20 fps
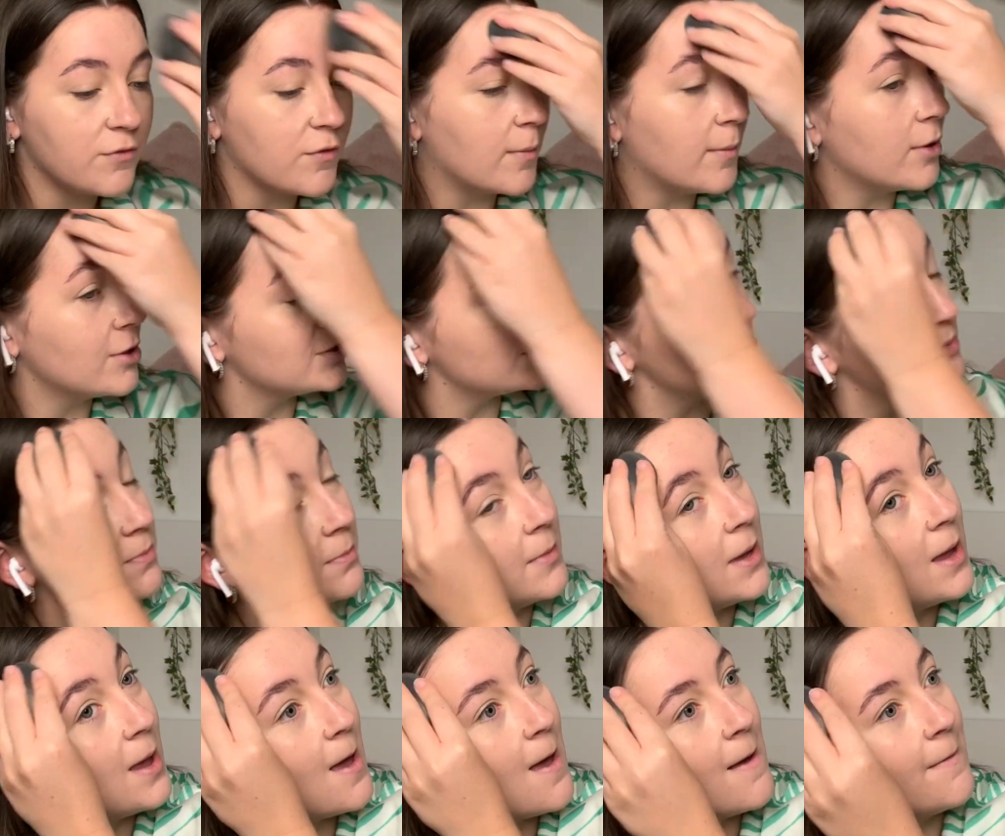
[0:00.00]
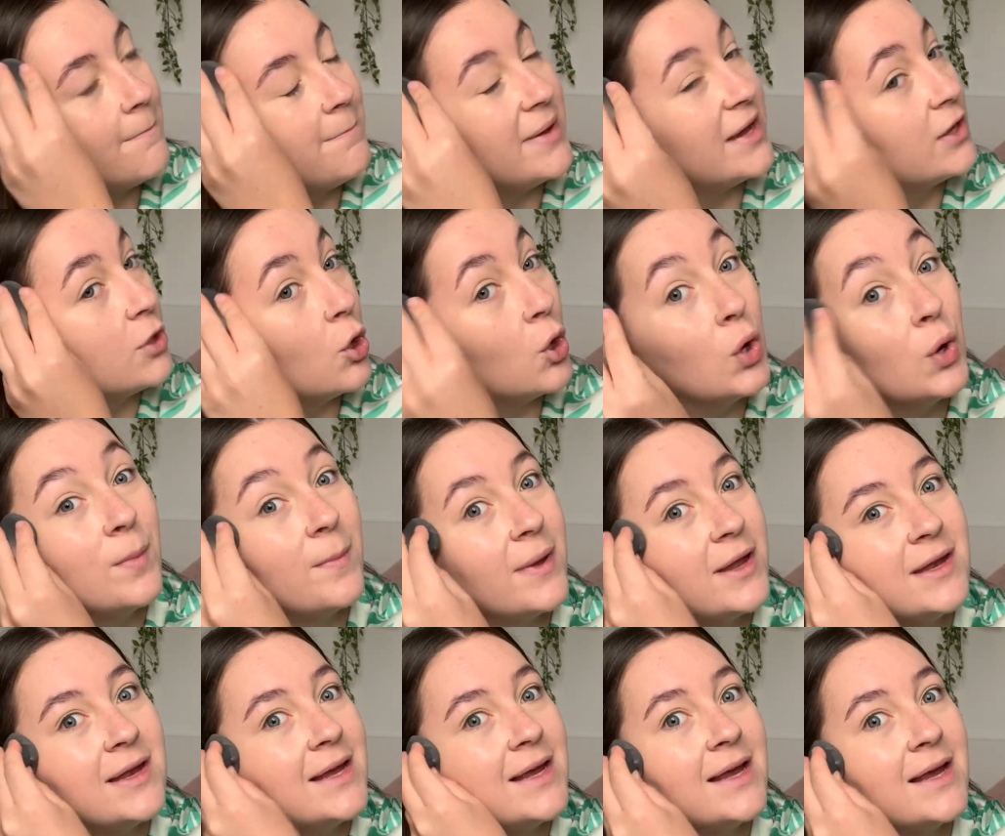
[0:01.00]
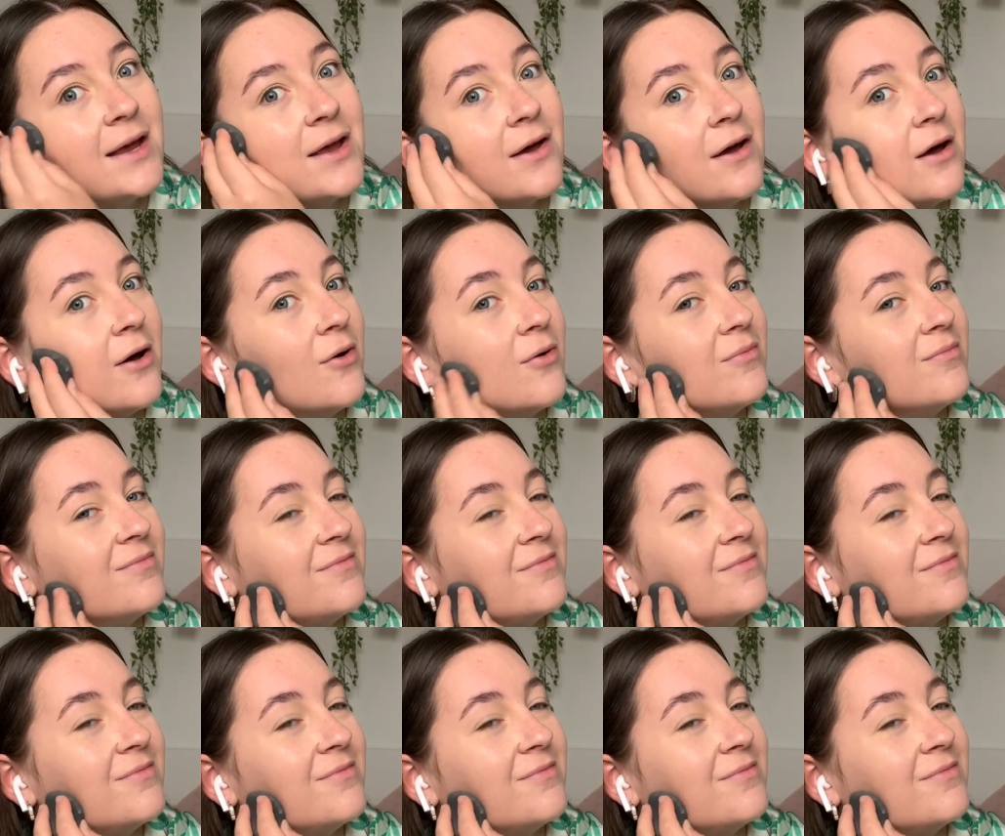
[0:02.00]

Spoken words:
I might just become an e-girl.